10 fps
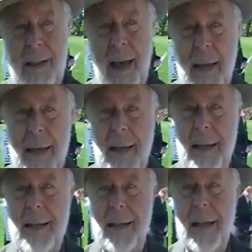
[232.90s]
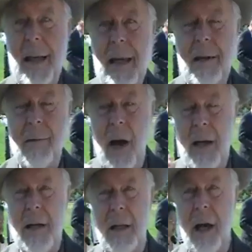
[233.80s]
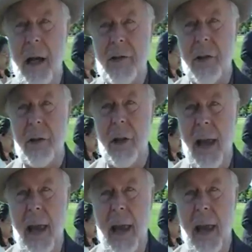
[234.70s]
that is the ideological